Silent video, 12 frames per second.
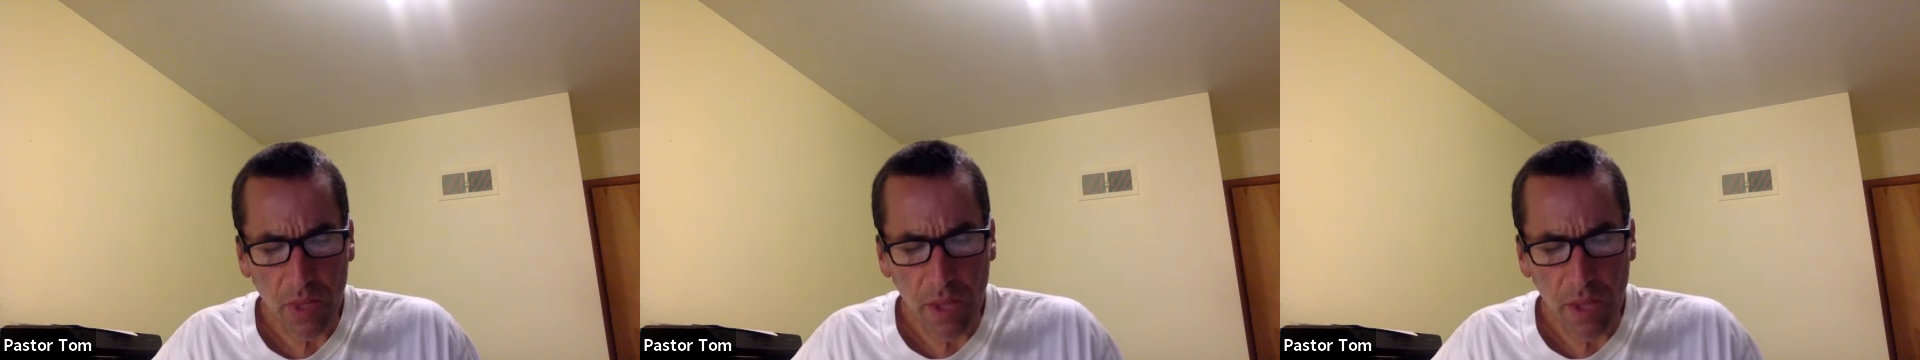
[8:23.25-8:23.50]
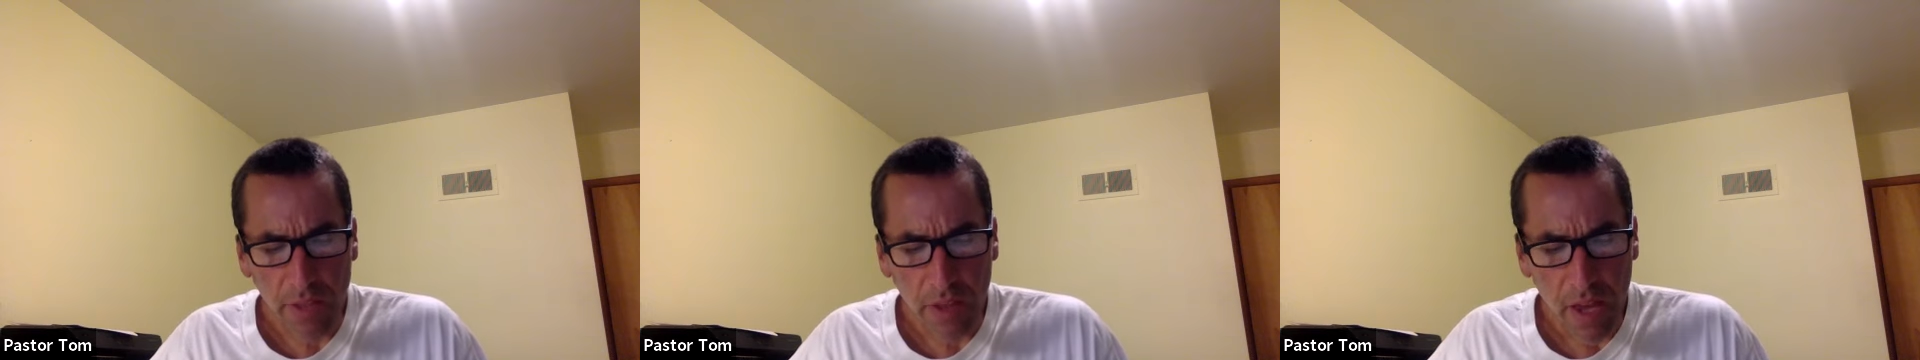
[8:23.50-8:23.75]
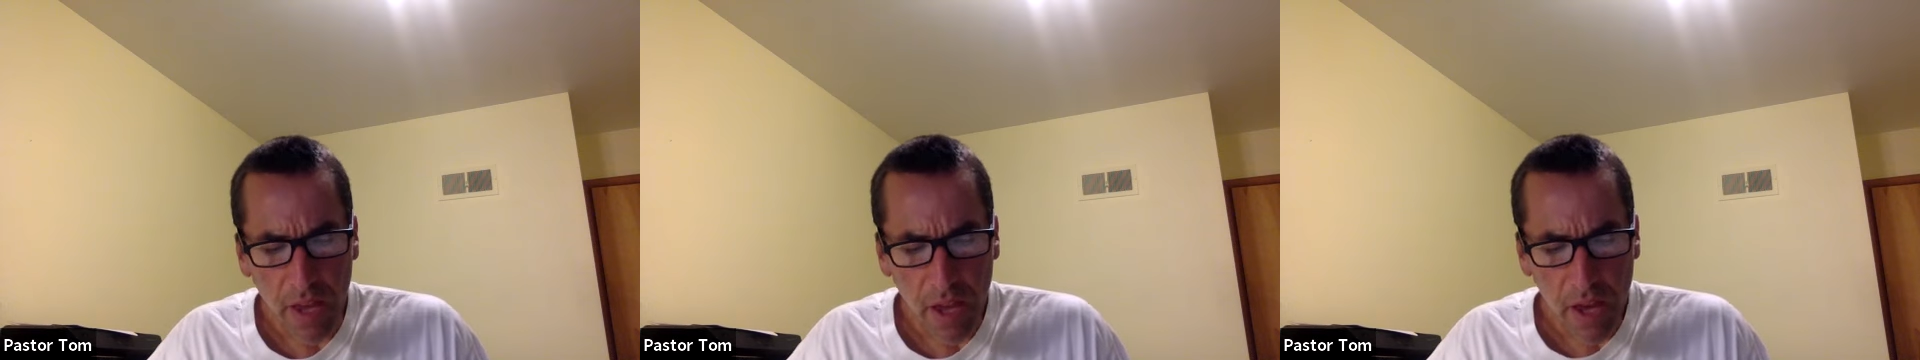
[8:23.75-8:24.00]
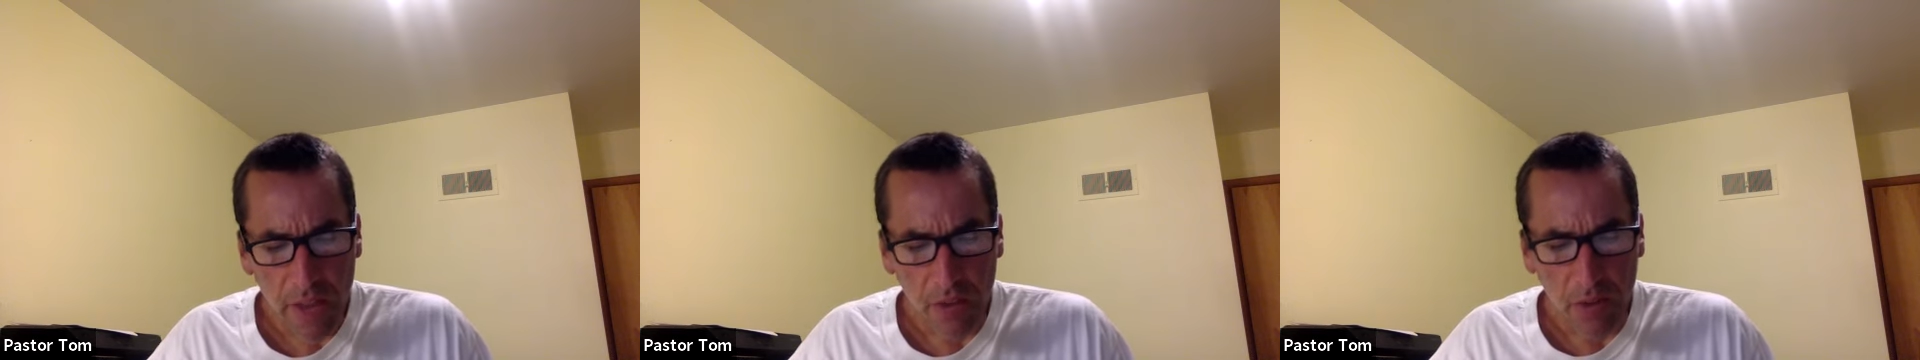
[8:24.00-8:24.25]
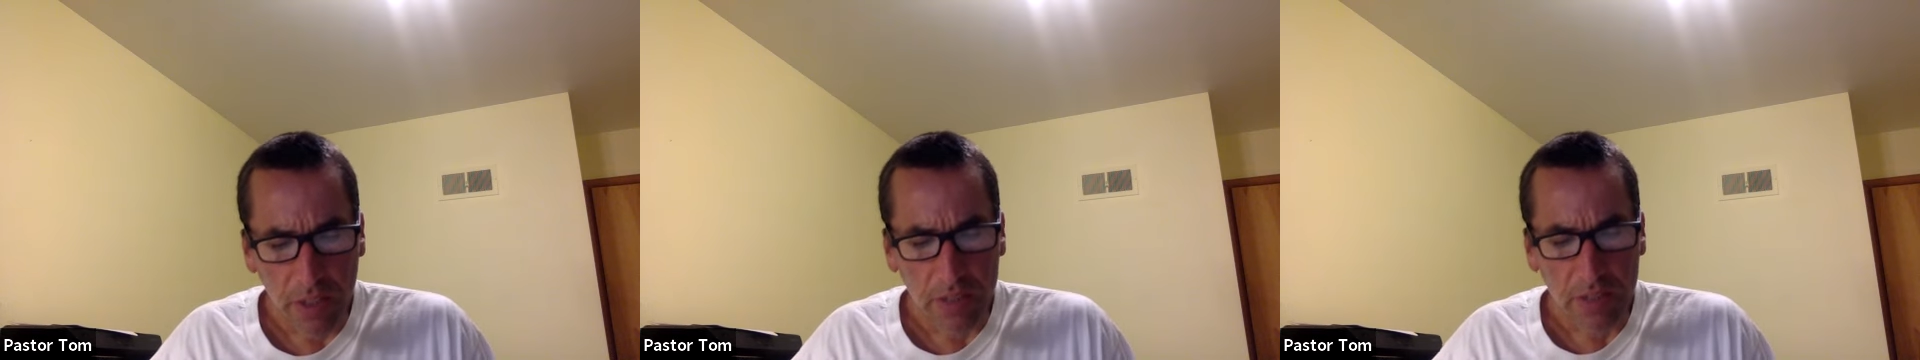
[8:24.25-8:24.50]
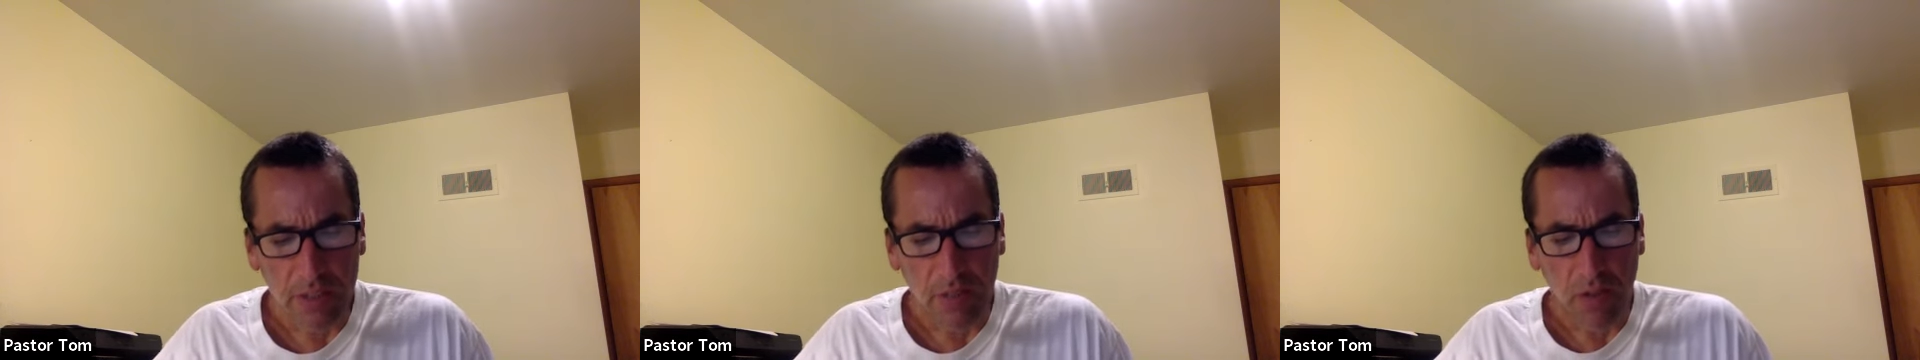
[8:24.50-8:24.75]
And the
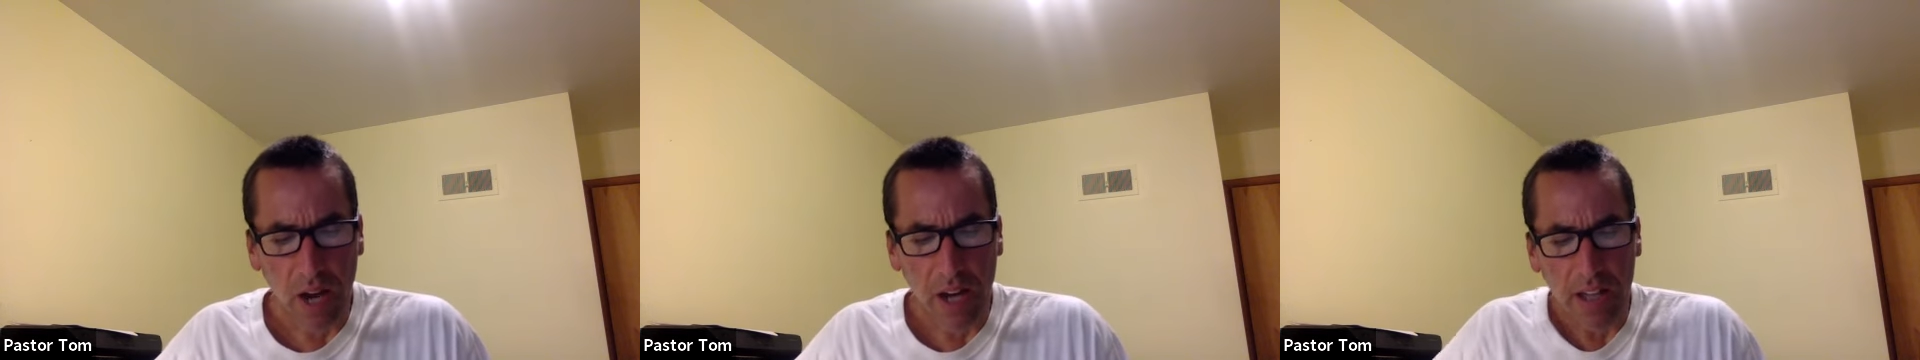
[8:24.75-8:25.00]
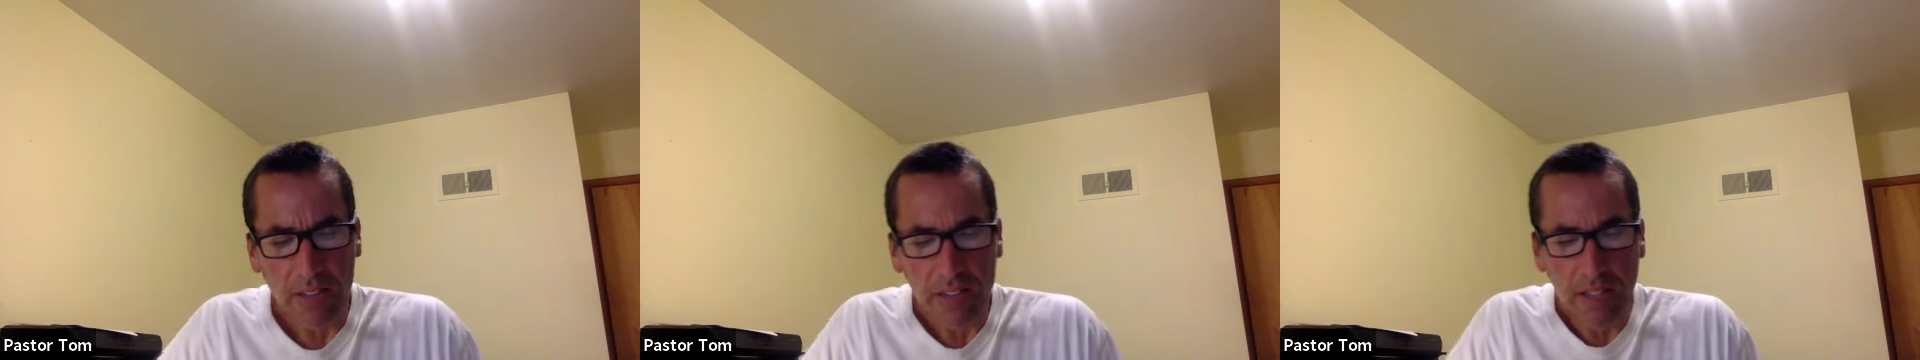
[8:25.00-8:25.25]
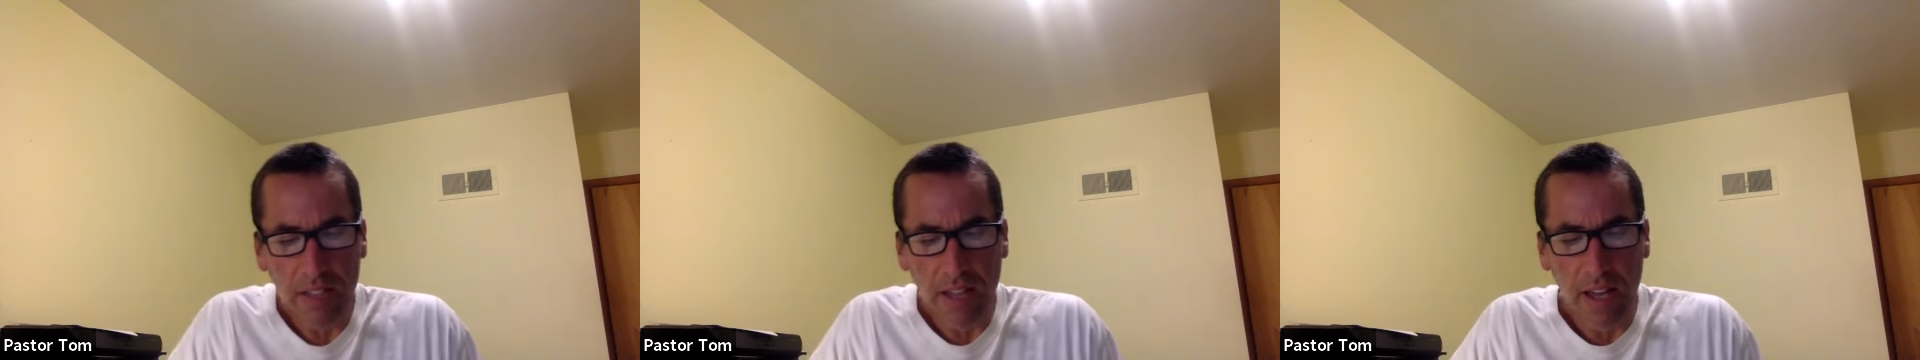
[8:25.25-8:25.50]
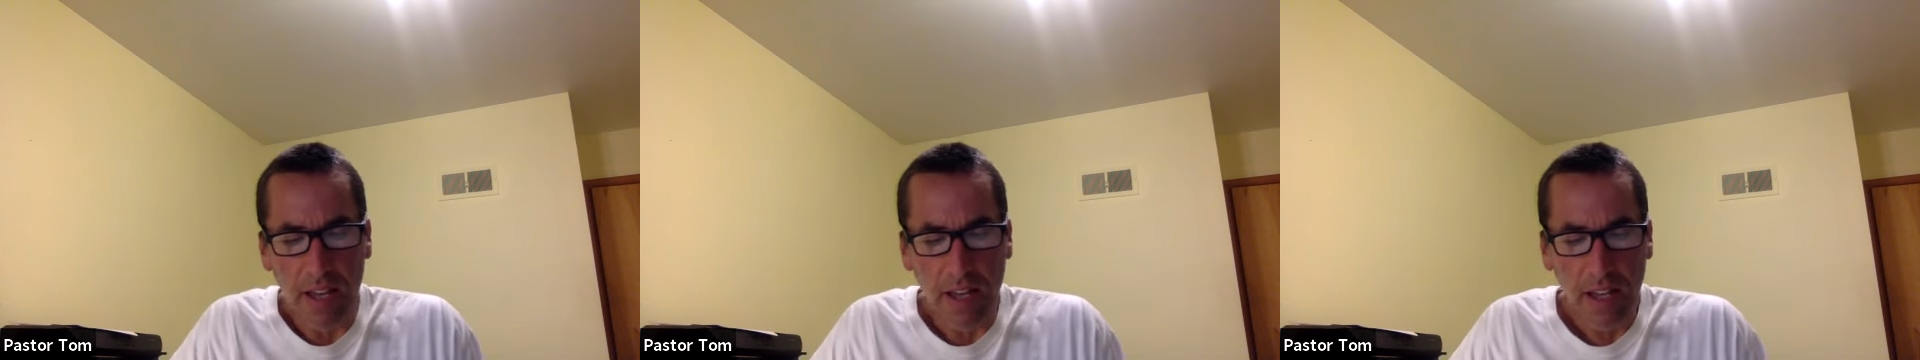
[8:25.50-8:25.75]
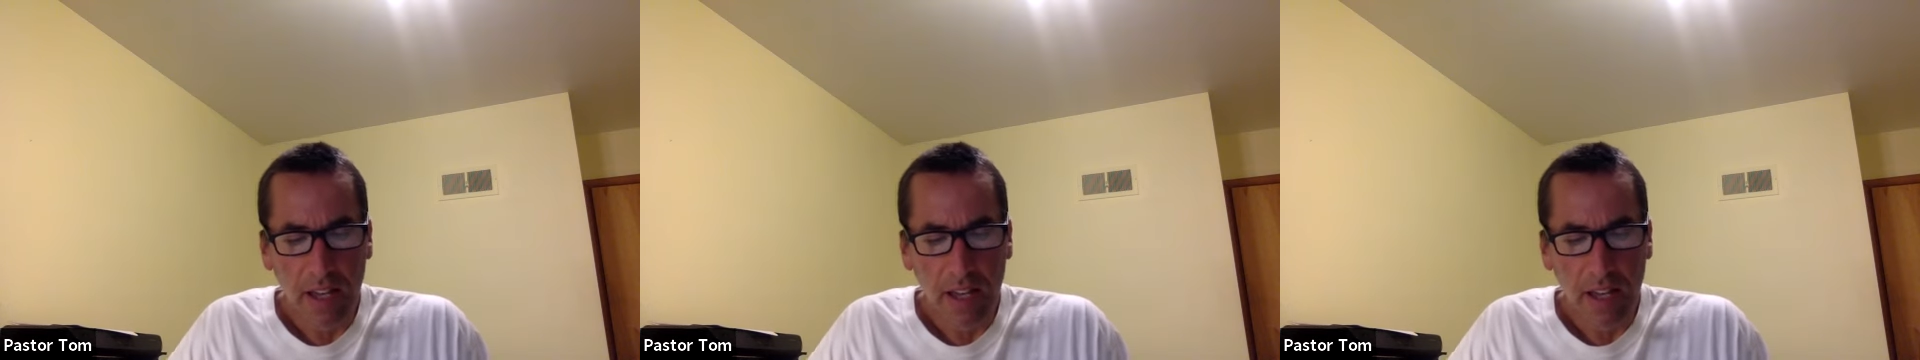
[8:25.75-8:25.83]
reason why I said that